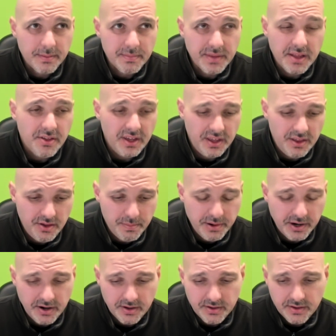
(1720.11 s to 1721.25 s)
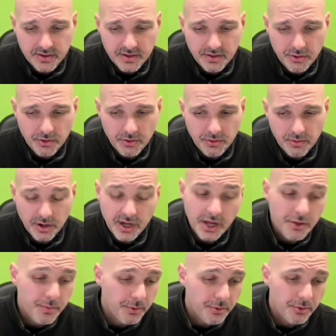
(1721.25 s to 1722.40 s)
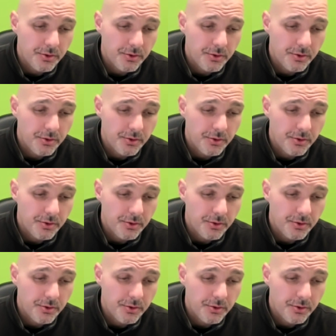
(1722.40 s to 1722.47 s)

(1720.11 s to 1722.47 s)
That's the easy part. So our customers